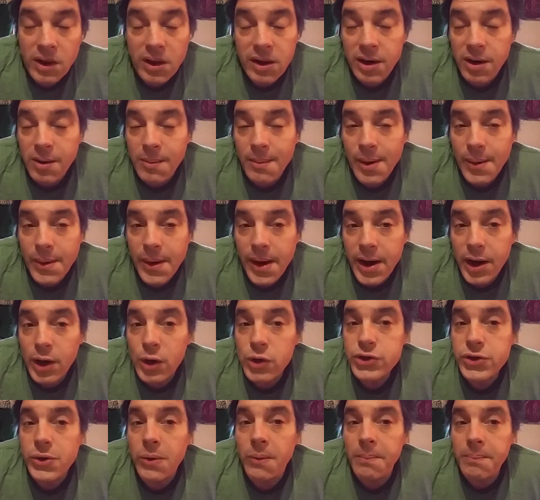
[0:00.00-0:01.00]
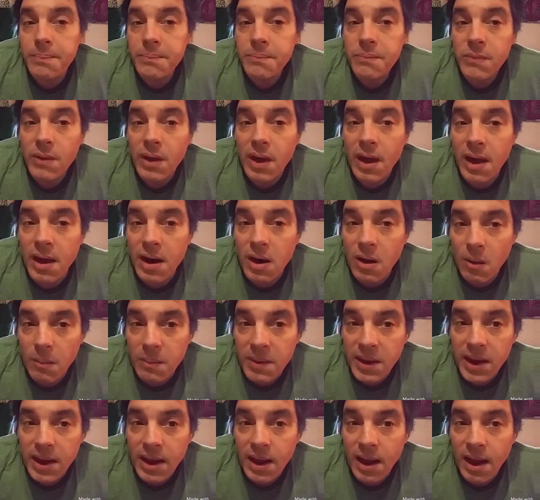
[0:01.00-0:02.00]
you can hear my radio show. And
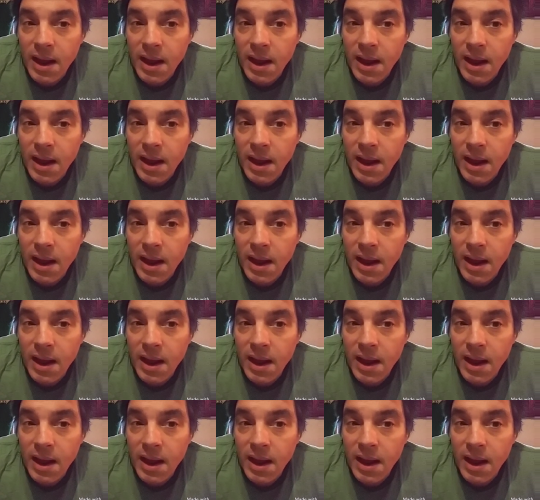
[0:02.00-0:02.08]
I'll